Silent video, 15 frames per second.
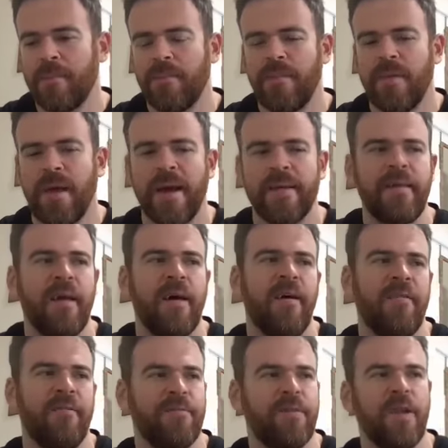the idea
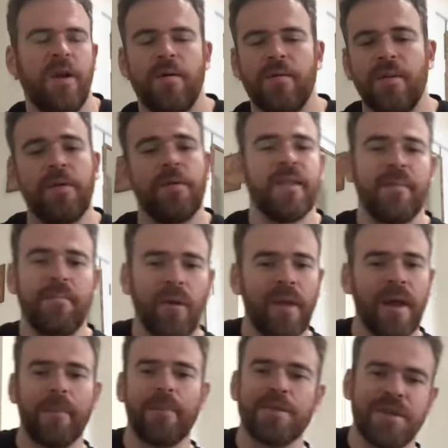of, literally
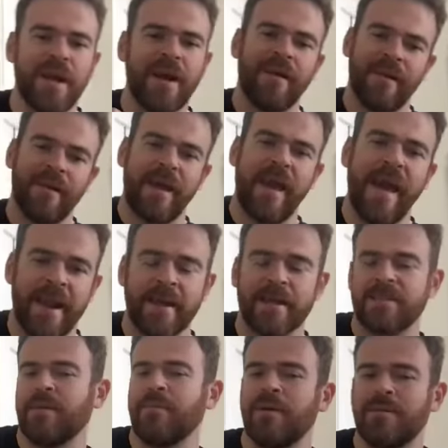pulling up a chair, like adding
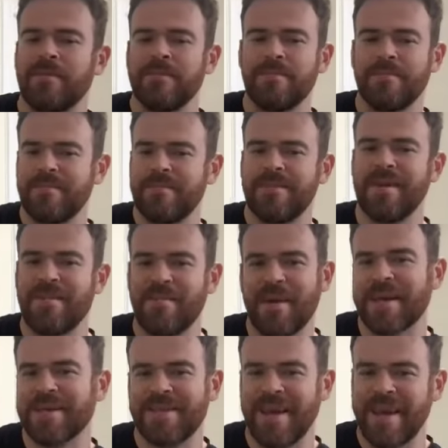someone to the
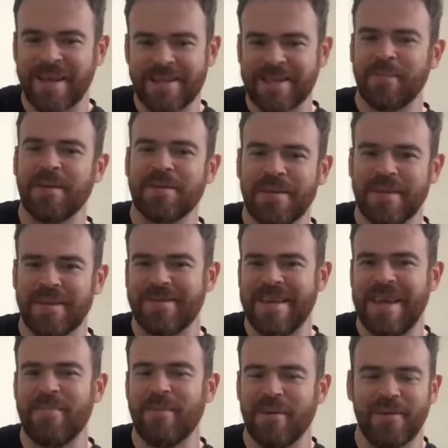mix, adding someone to the
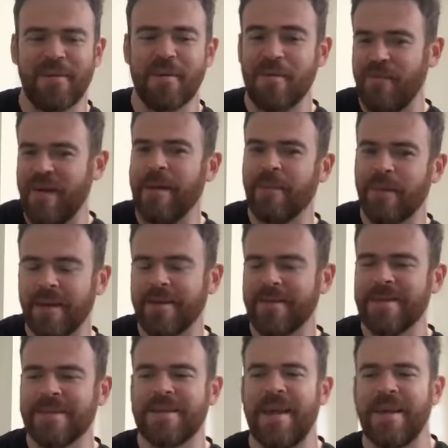table or the family in
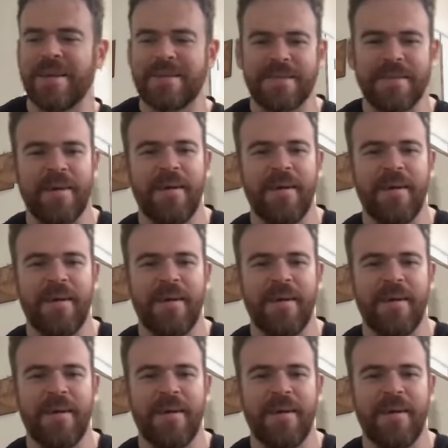this case.